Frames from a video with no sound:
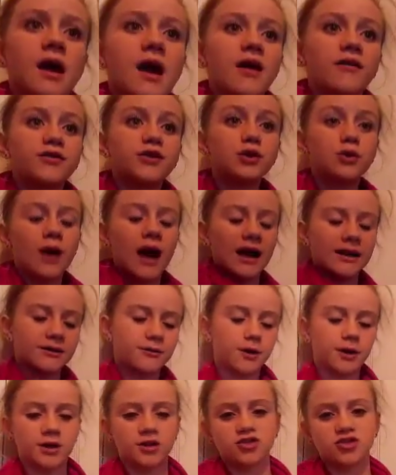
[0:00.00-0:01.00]
If you kind of
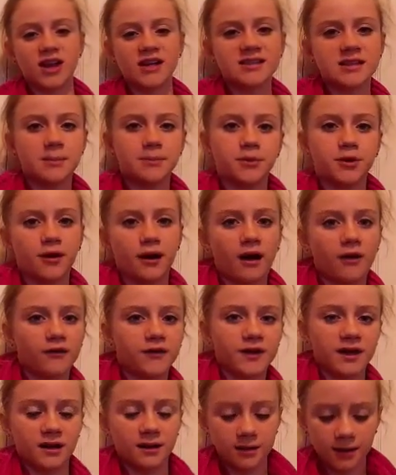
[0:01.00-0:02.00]
want to dress up your
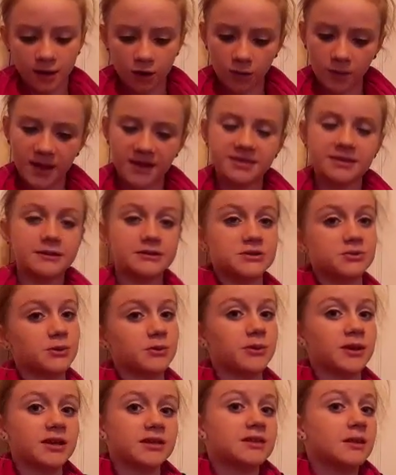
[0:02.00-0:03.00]
outfit a little bit, this would
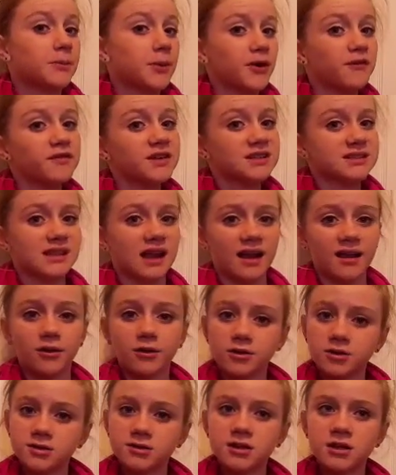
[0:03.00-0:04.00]
be the perfect
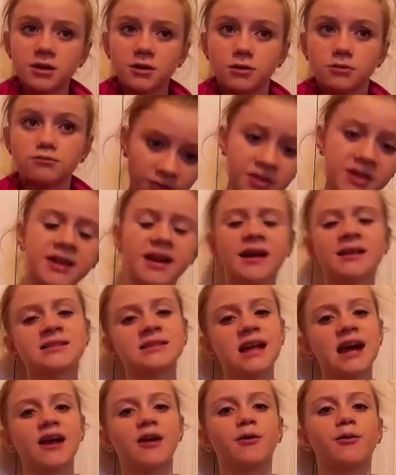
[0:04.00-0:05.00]
style to do. The next
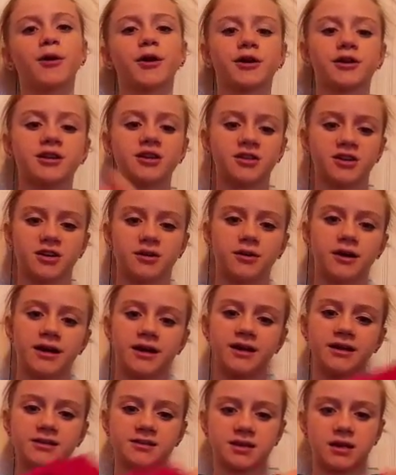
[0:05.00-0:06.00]
style we're going to do
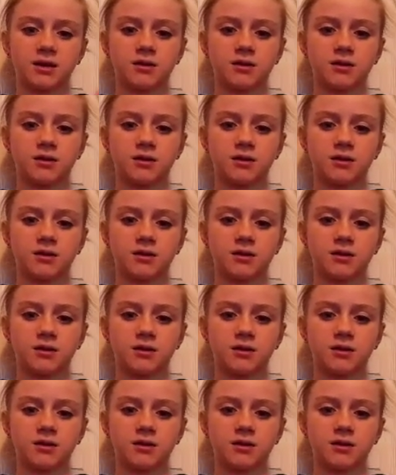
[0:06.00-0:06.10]
is